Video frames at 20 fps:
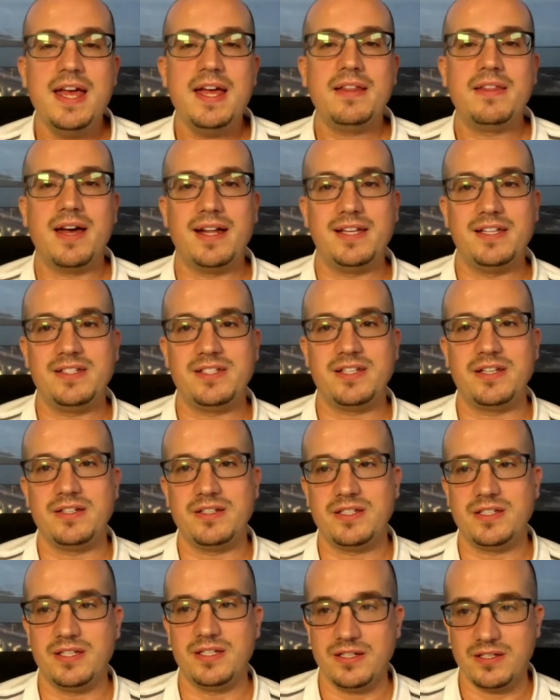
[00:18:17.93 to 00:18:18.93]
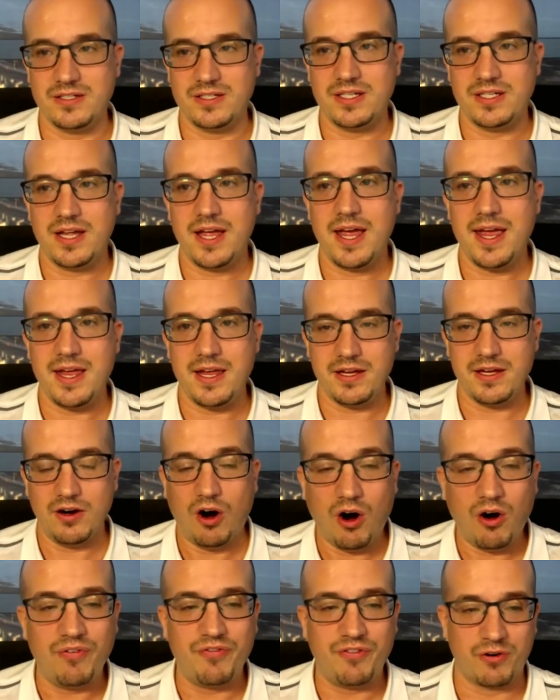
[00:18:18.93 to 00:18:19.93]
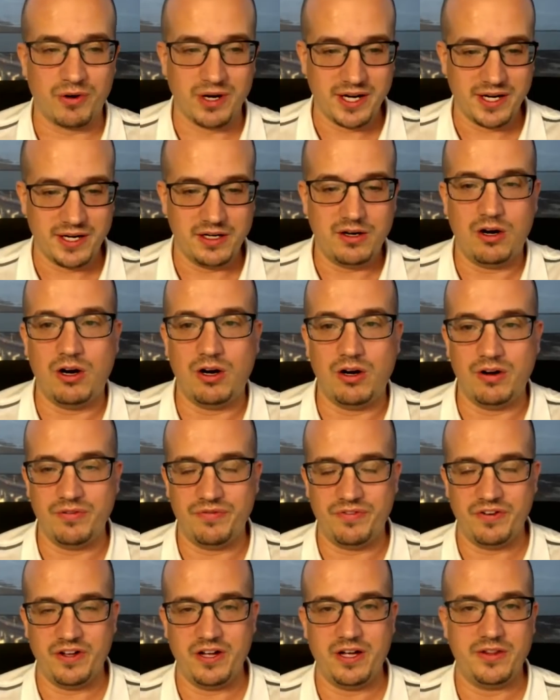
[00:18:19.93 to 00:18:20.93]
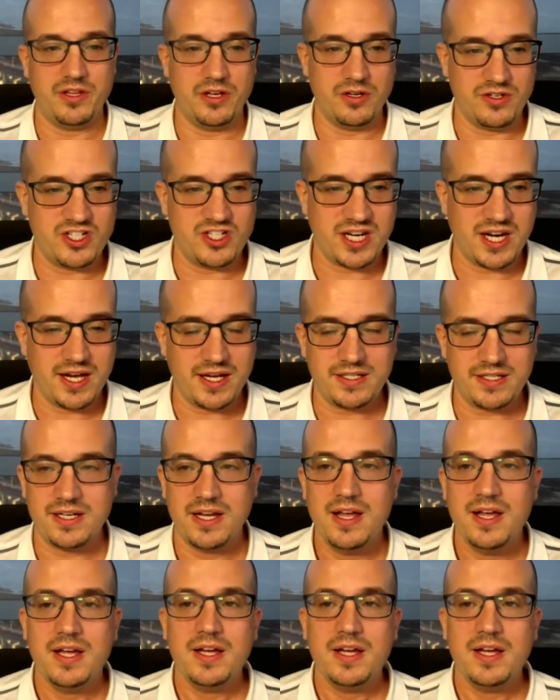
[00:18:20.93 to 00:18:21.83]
that is considered a offering of those shares.